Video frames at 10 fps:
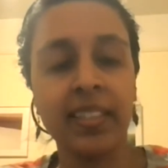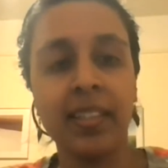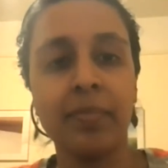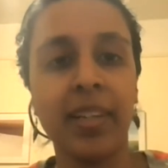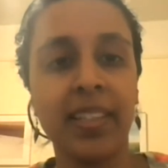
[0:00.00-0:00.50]

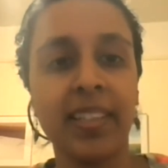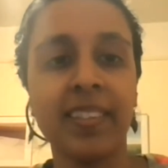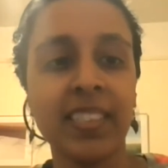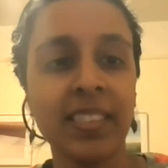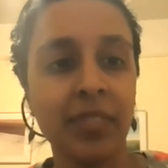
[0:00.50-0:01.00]
Um, I think
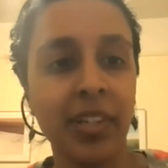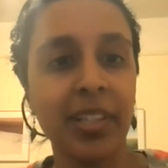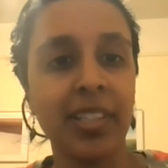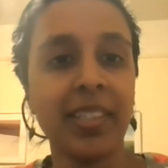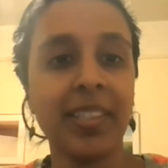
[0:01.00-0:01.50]
this is a
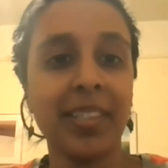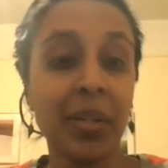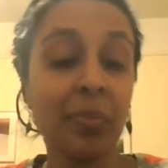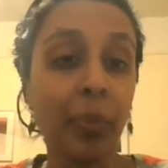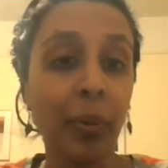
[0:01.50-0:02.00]
very
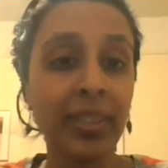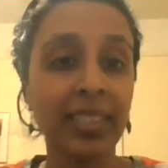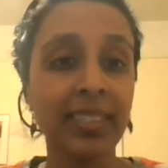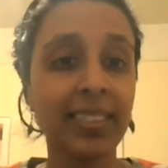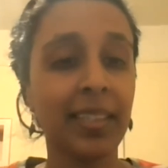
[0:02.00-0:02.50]

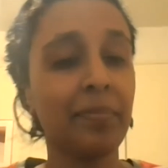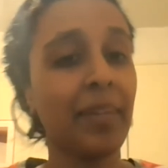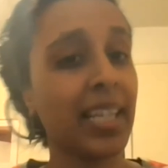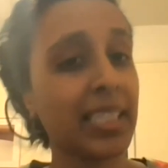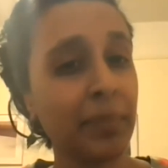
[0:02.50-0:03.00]
important um,
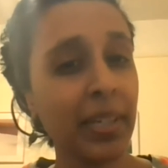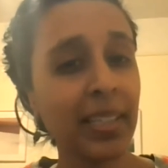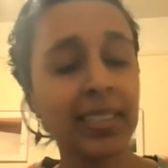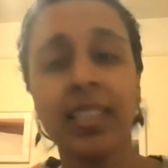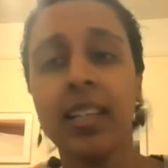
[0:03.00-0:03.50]

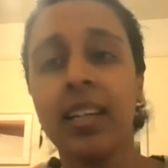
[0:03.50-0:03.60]
aspect.